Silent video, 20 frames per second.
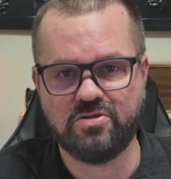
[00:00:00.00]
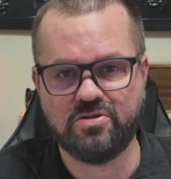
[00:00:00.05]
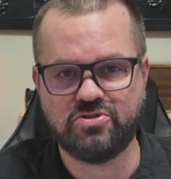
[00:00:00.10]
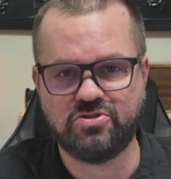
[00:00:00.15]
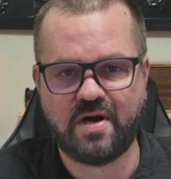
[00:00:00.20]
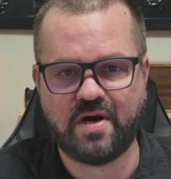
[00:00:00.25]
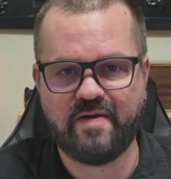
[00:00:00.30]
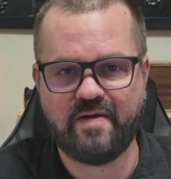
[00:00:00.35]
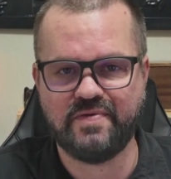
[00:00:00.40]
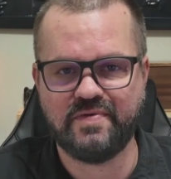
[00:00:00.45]

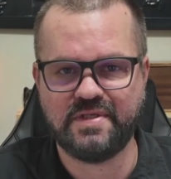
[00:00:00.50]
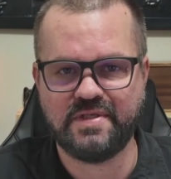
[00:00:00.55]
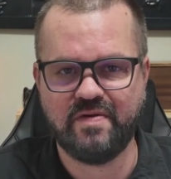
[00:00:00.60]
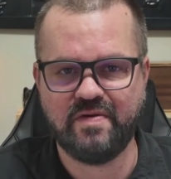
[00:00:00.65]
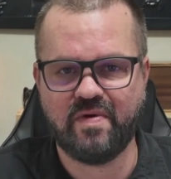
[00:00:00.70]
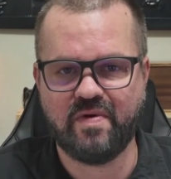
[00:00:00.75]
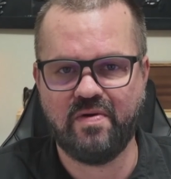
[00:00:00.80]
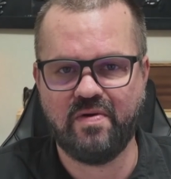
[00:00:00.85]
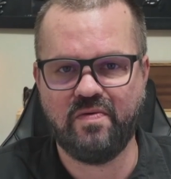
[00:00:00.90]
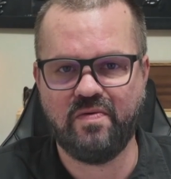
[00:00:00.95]
drive
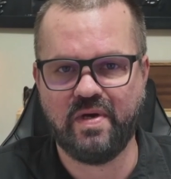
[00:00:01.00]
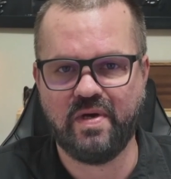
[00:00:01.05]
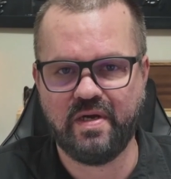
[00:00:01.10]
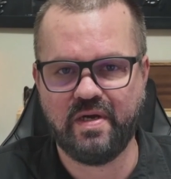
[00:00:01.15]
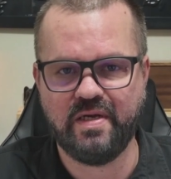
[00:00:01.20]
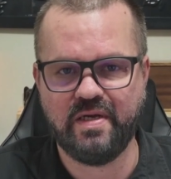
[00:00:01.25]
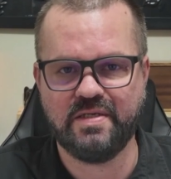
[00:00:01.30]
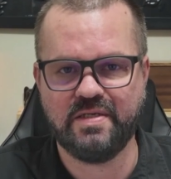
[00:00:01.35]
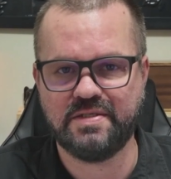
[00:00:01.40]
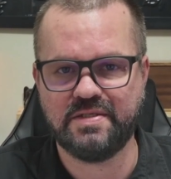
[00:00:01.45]
0
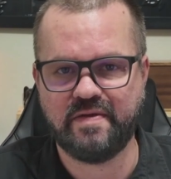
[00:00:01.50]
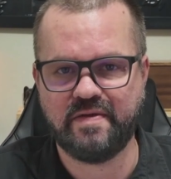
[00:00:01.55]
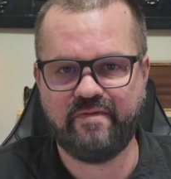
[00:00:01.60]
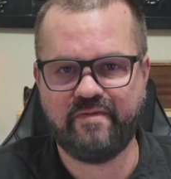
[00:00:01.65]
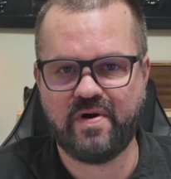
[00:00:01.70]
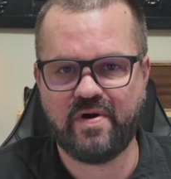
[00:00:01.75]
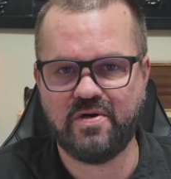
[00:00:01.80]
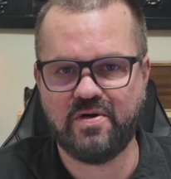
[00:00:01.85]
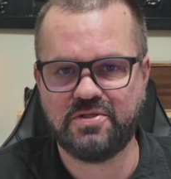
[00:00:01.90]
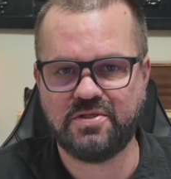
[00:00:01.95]
is the
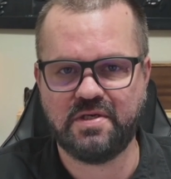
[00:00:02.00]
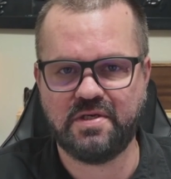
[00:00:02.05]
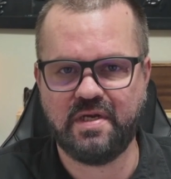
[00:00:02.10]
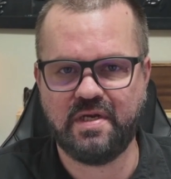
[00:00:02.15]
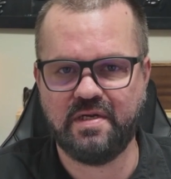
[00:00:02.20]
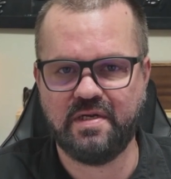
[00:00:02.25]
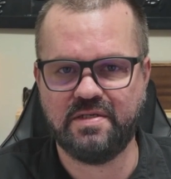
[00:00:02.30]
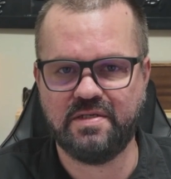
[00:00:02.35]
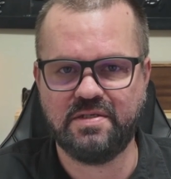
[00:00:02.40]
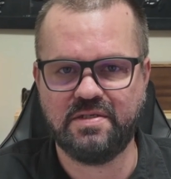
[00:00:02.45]
first
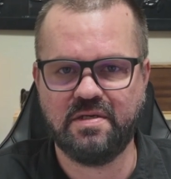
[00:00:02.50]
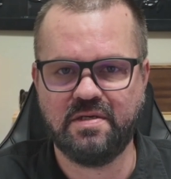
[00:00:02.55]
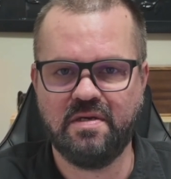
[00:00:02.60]
disk,